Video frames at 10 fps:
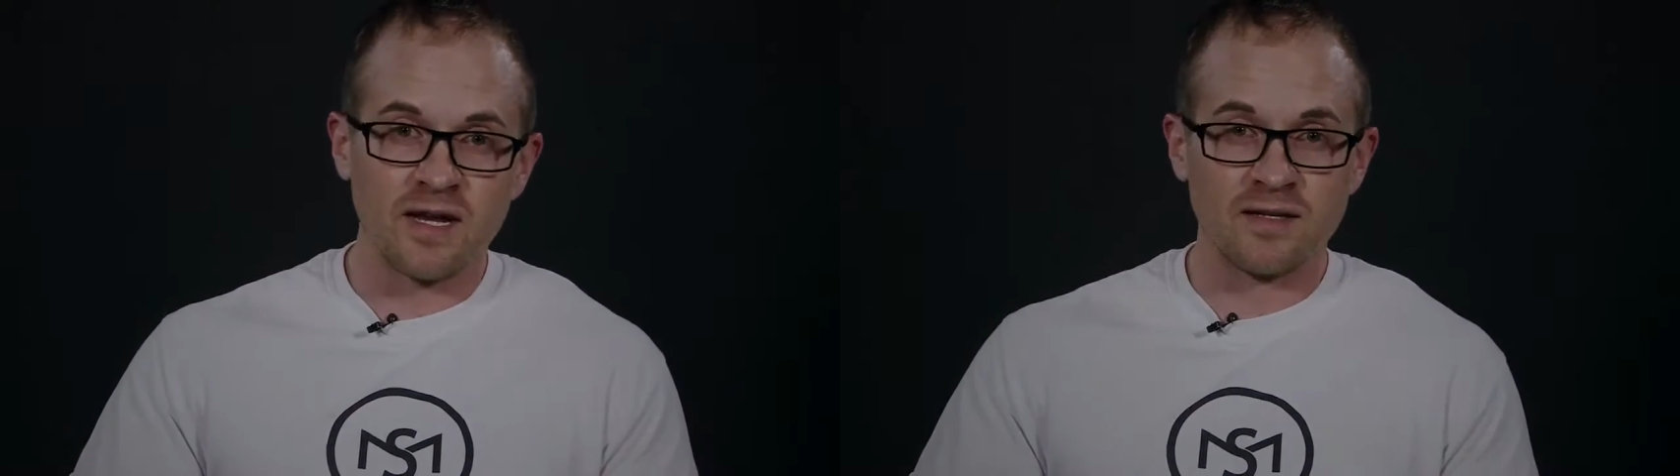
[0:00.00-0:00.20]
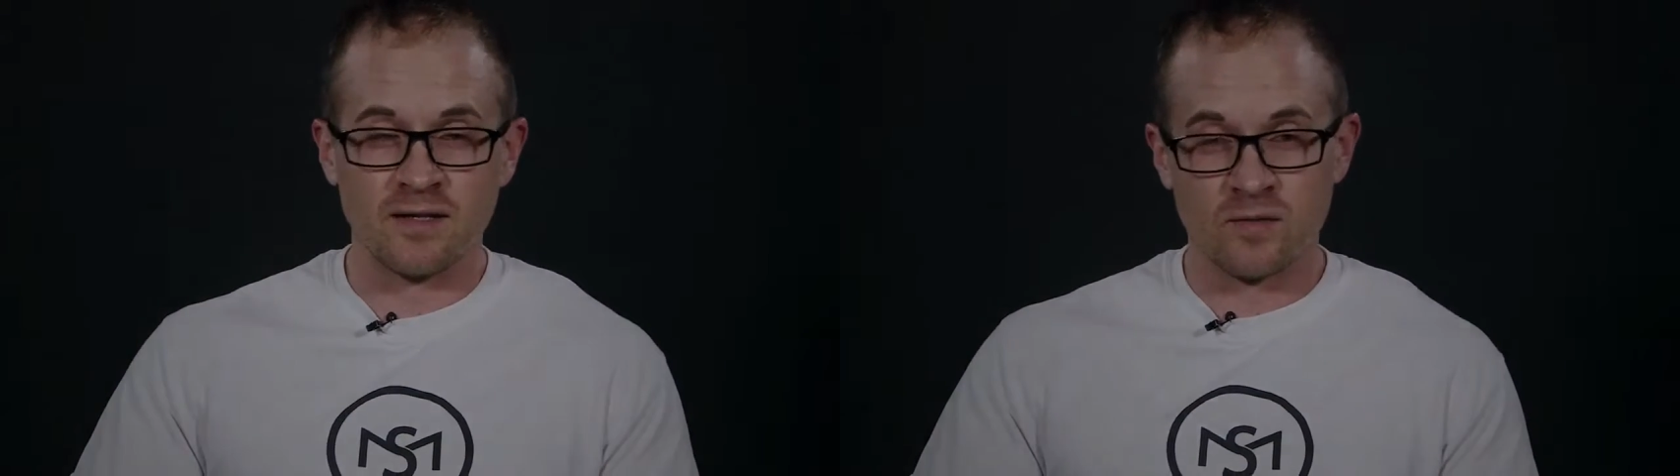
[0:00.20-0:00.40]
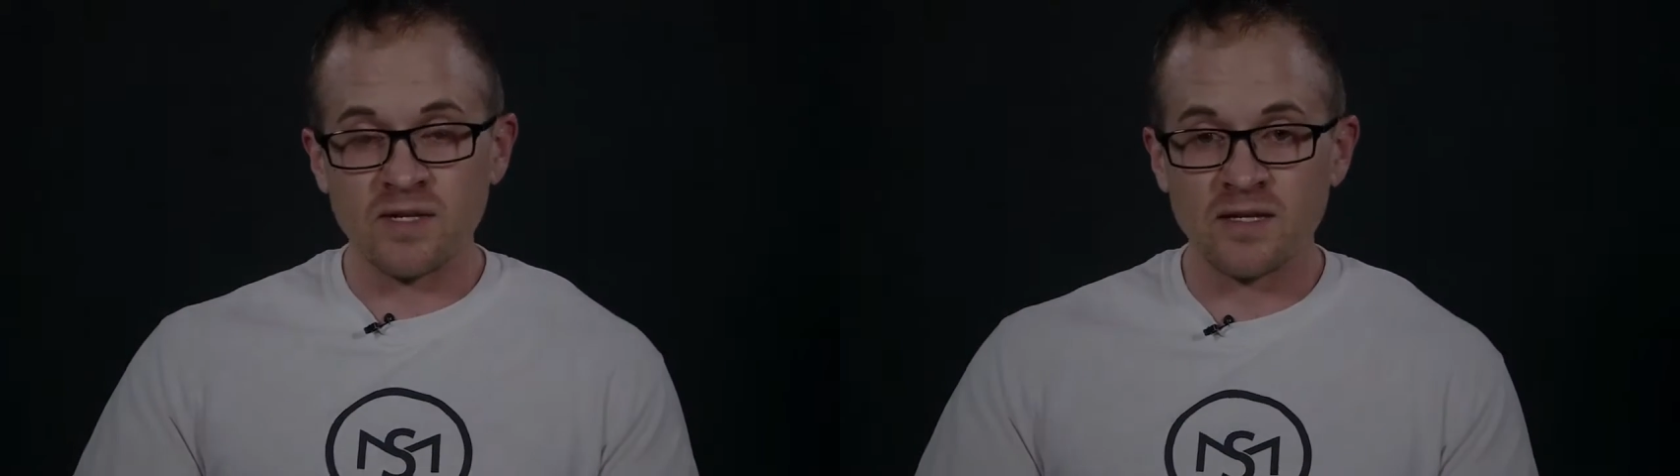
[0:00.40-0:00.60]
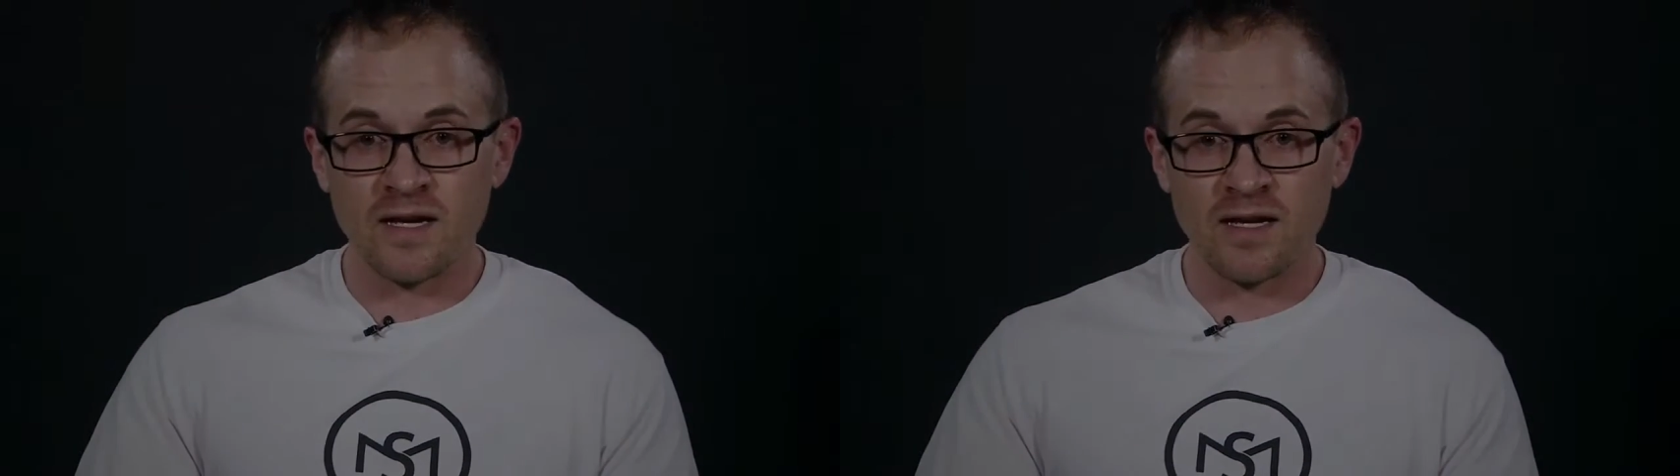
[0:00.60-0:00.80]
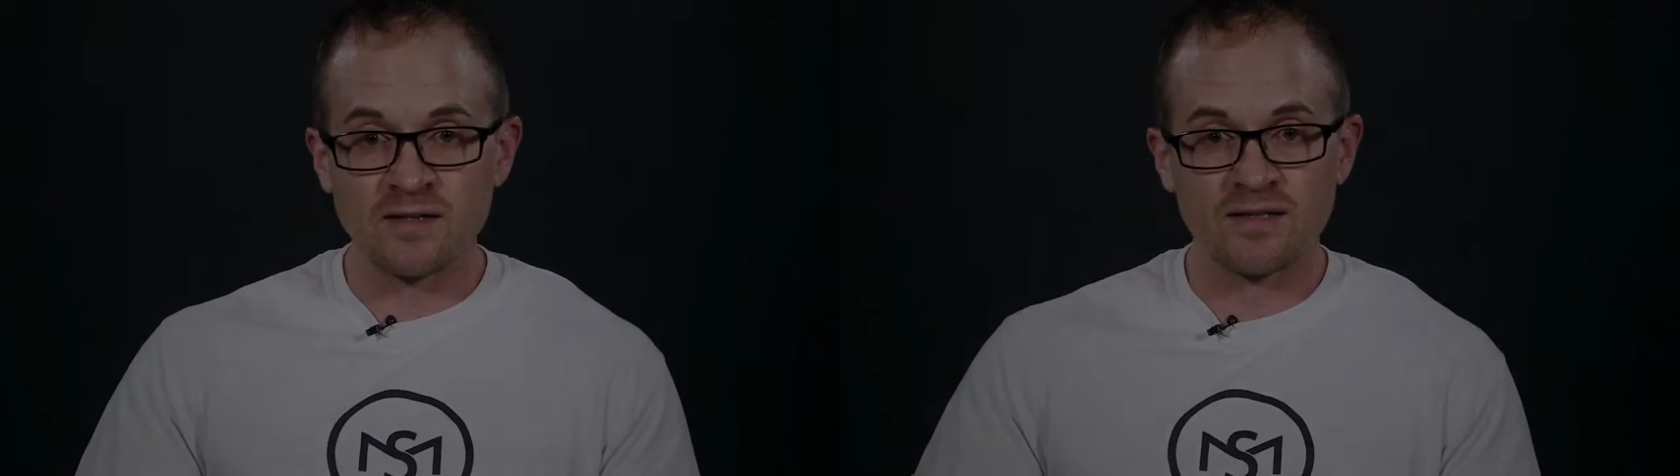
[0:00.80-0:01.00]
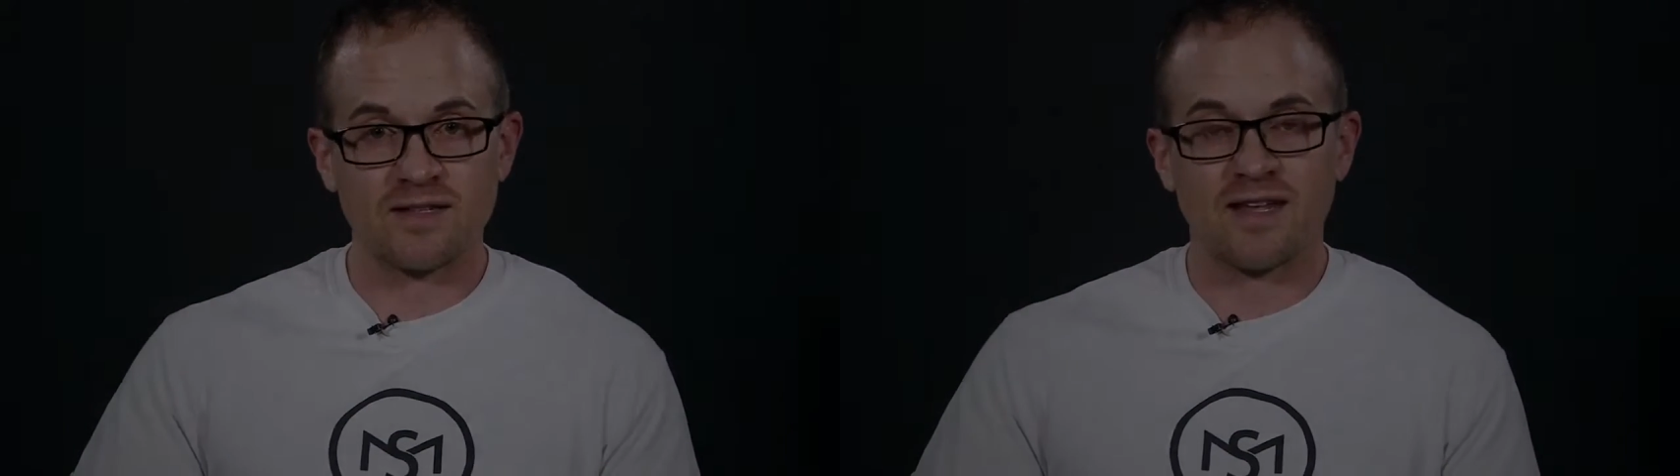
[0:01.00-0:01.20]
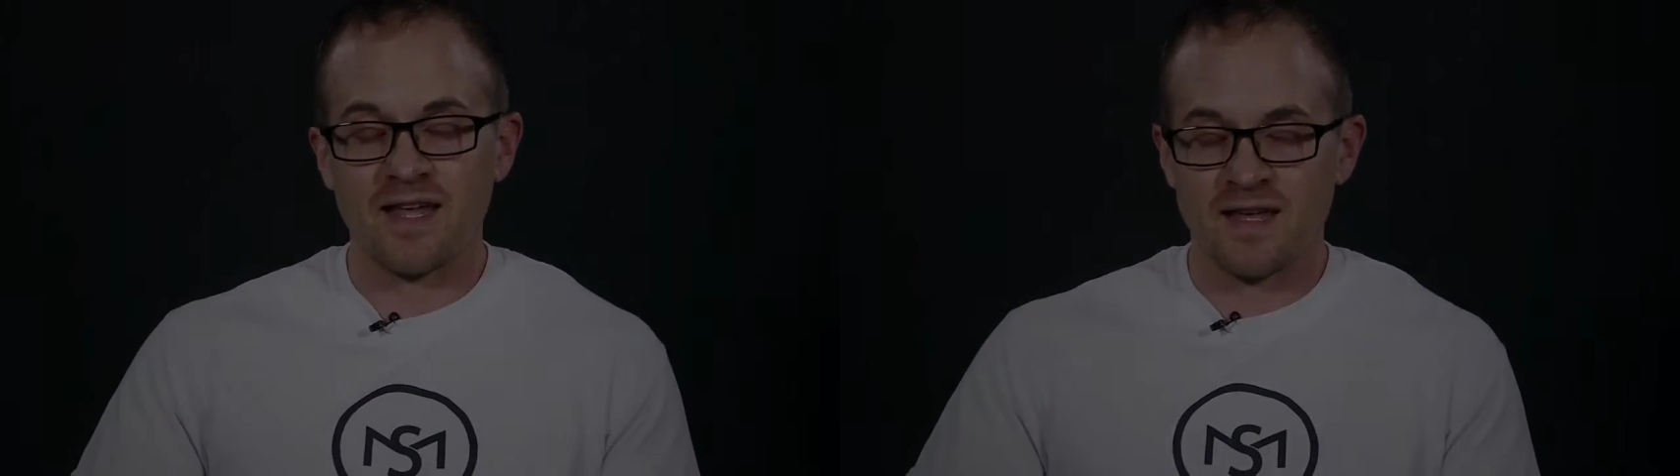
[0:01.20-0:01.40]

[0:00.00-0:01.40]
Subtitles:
I didn't realize.